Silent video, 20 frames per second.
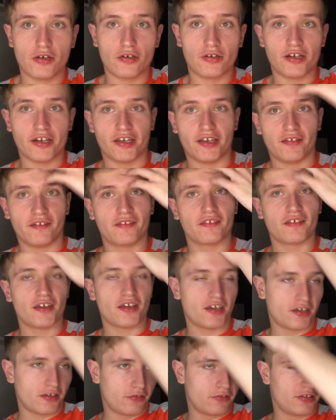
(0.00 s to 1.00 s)
Okay,
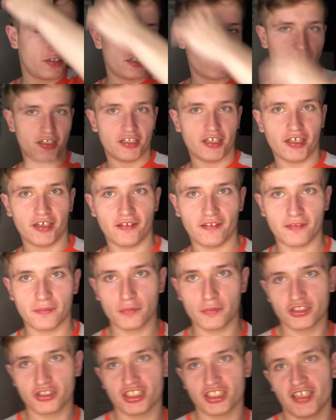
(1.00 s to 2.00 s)
so it is
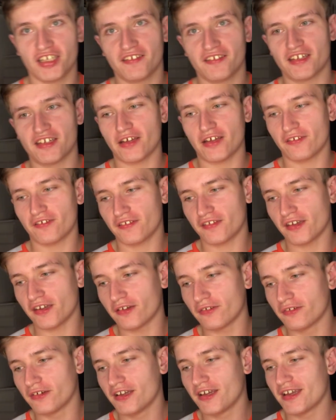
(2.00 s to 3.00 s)
much later now,
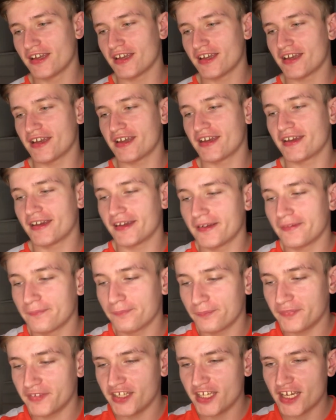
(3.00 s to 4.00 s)
so
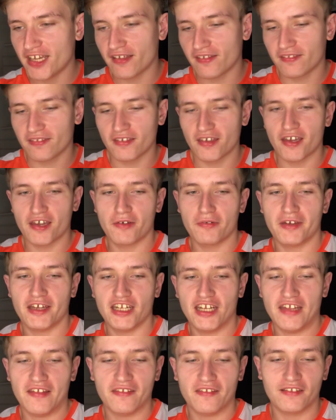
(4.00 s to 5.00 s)
um, yeah, so
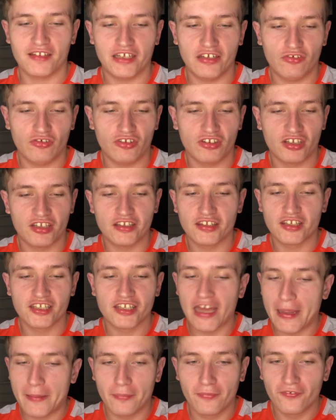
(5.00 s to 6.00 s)
it is literally the
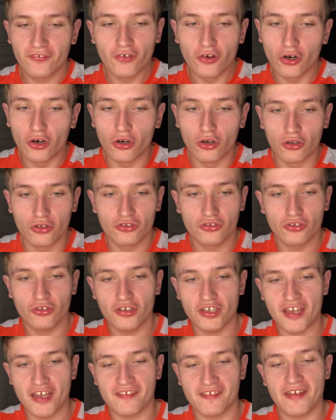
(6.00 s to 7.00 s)
day before New
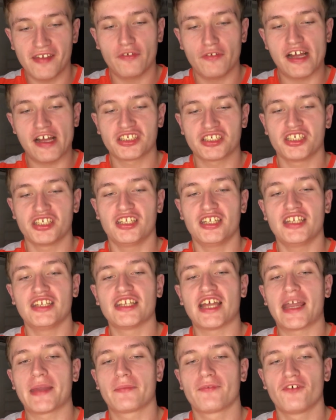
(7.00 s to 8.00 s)
Year's Eve, well actually the
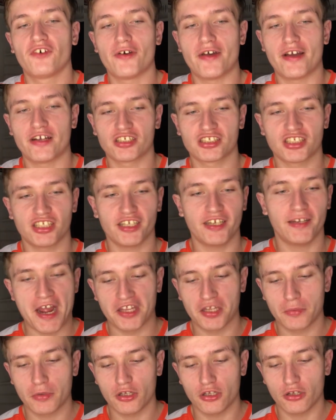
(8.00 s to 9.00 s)
night before actually. And
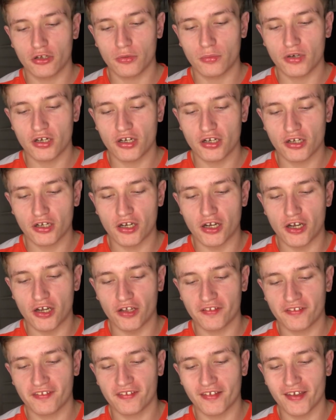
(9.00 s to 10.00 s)
then we're gonna look at what I
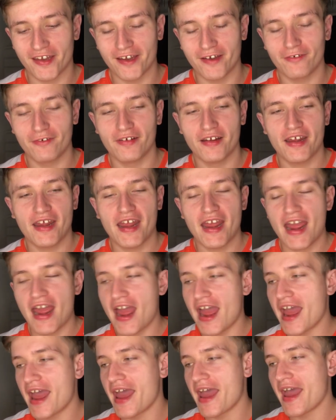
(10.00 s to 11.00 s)
got, so
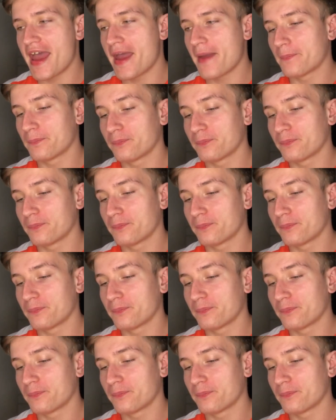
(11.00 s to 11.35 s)
um,